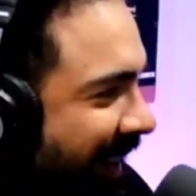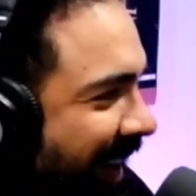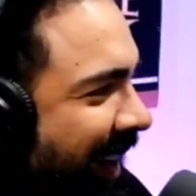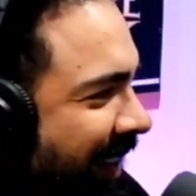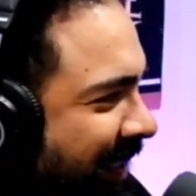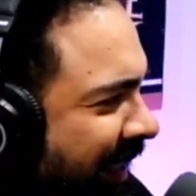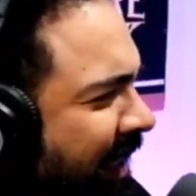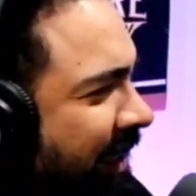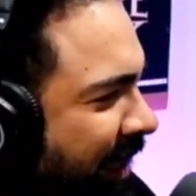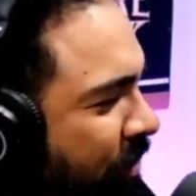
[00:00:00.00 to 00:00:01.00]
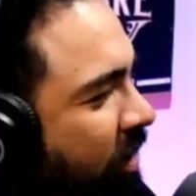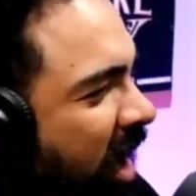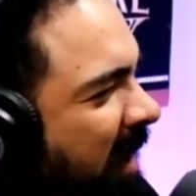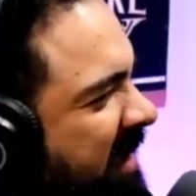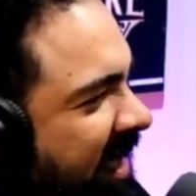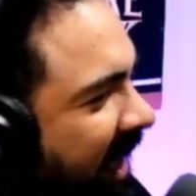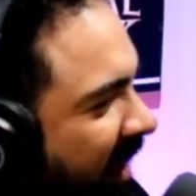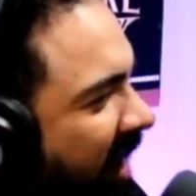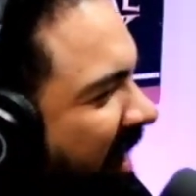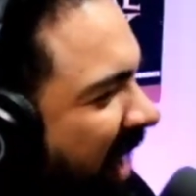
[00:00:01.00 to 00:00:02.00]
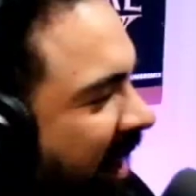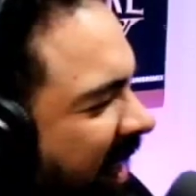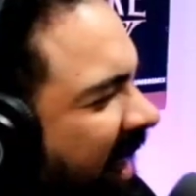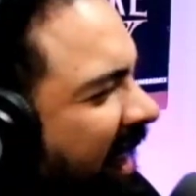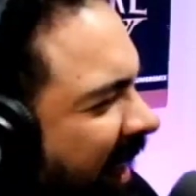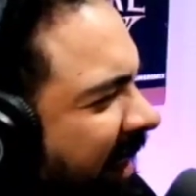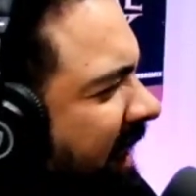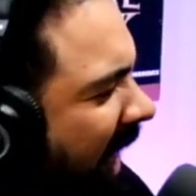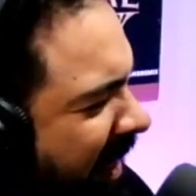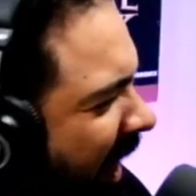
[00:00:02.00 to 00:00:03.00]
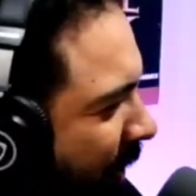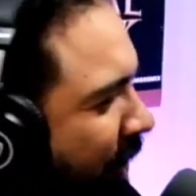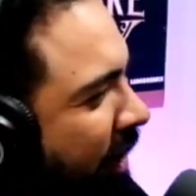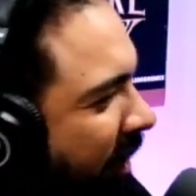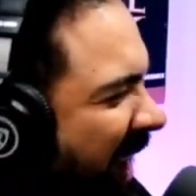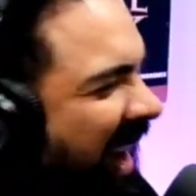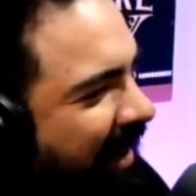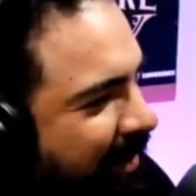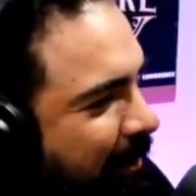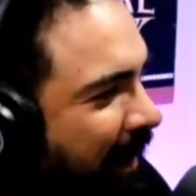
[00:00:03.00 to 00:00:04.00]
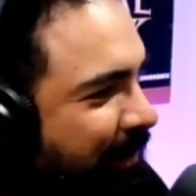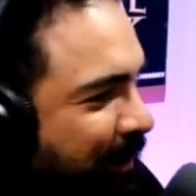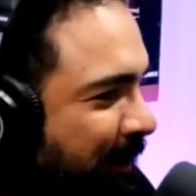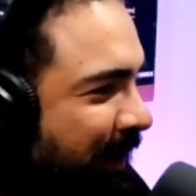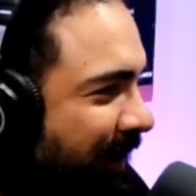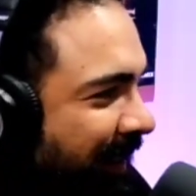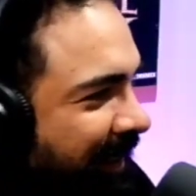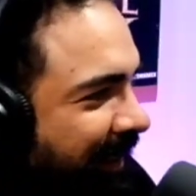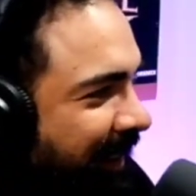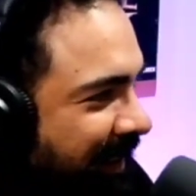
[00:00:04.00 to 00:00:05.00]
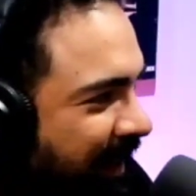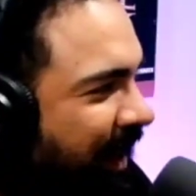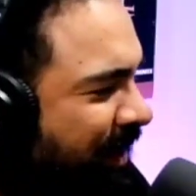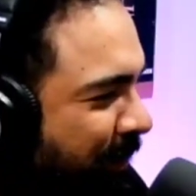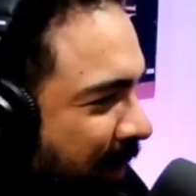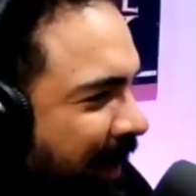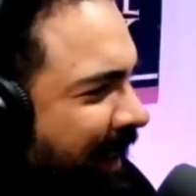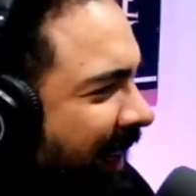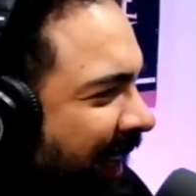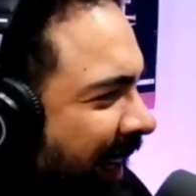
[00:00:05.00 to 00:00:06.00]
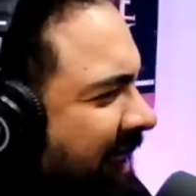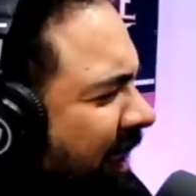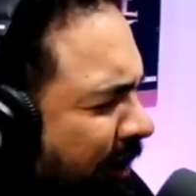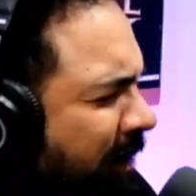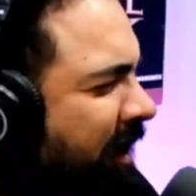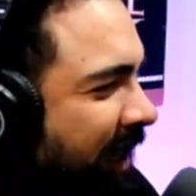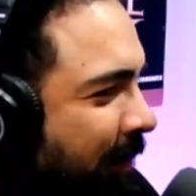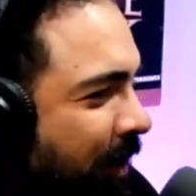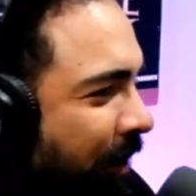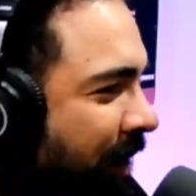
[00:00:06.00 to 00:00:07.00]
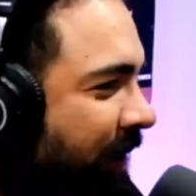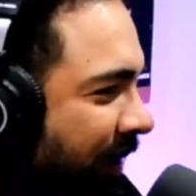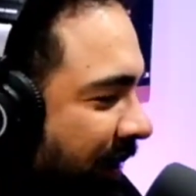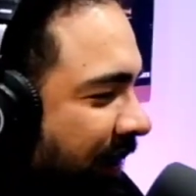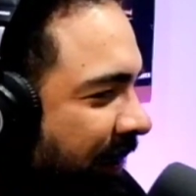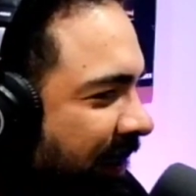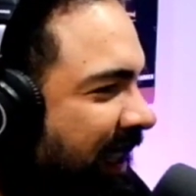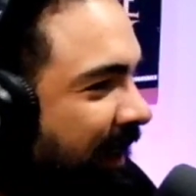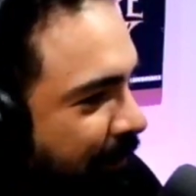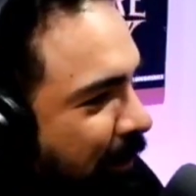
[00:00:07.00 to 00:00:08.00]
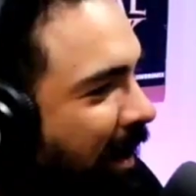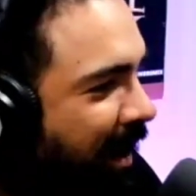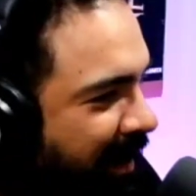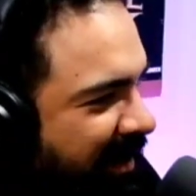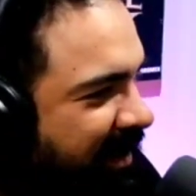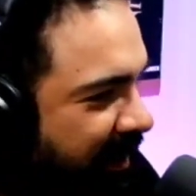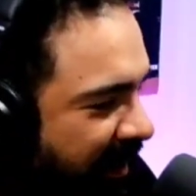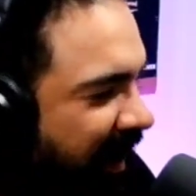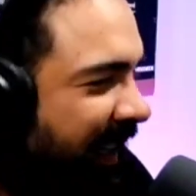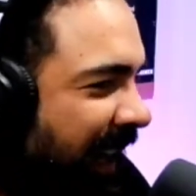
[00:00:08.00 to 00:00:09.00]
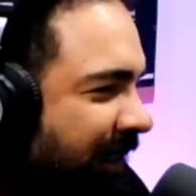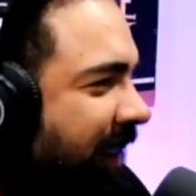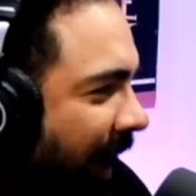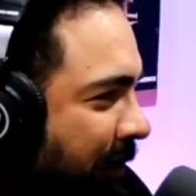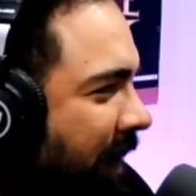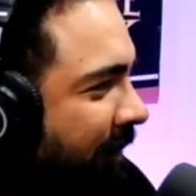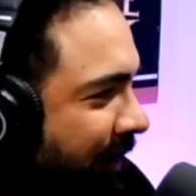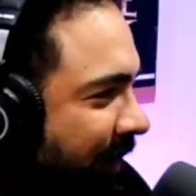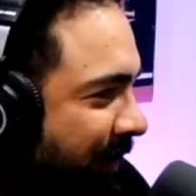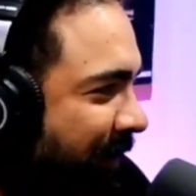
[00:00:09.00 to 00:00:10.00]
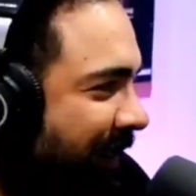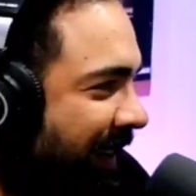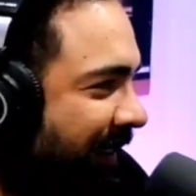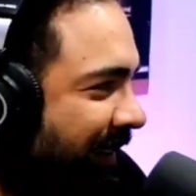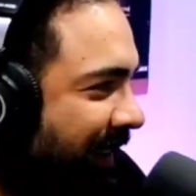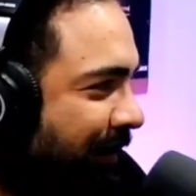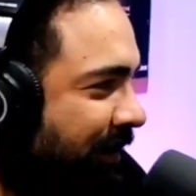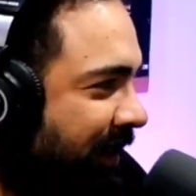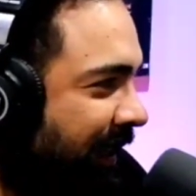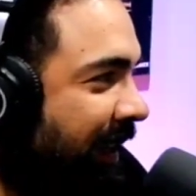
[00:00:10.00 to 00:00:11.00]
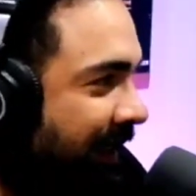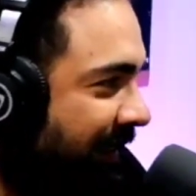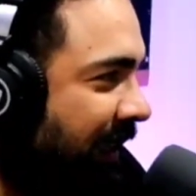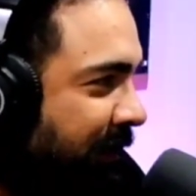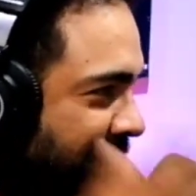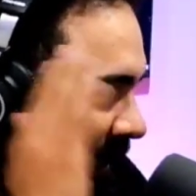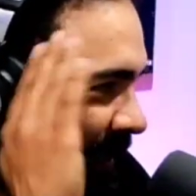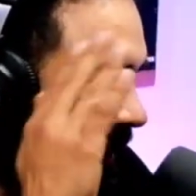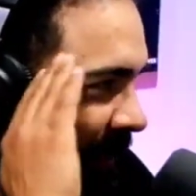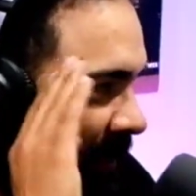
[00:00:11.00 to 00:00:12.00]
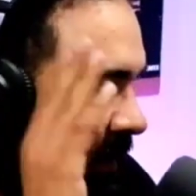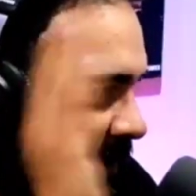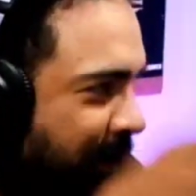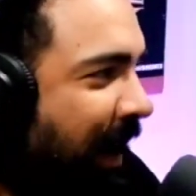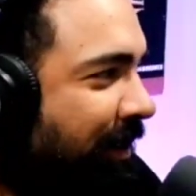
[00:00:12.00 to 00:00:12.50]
yeah." He's like, "Did you come?" She's like, "No." He was like, "I thought earlier, yeah, I was about to, but no." He's like, "Oh, you." He's like, "You want me to keep going?" Or he's like, "If you want." He's like, "All right, I'll stop. Maybe we could do it later." And I was like, that's what I see as